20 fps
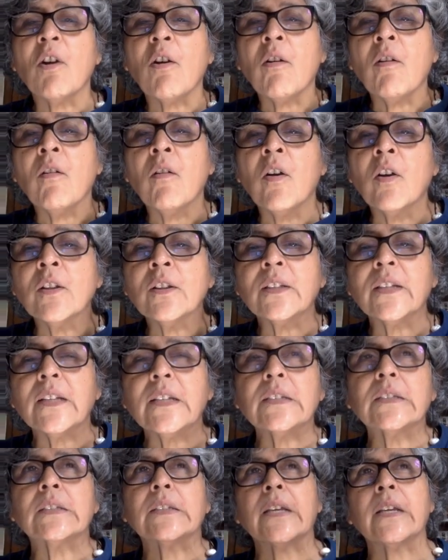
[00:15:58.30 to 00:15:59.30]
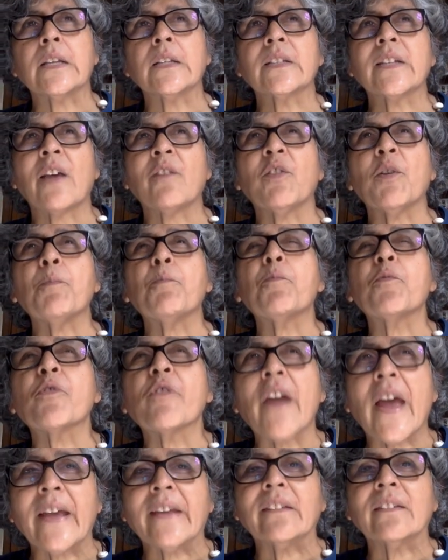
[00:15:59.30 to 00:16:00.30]
all these things have a
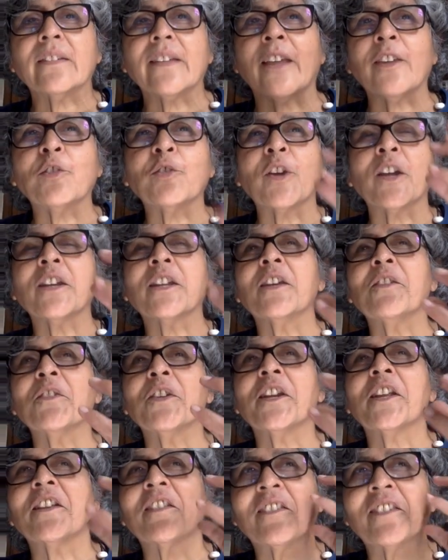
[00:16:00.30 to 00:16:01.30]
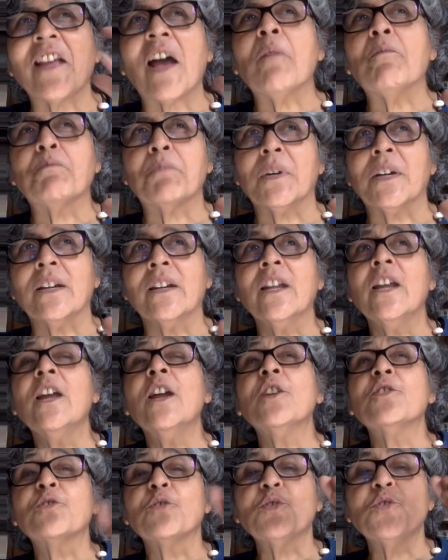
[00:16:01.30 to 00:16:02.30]
price. And you can give an example to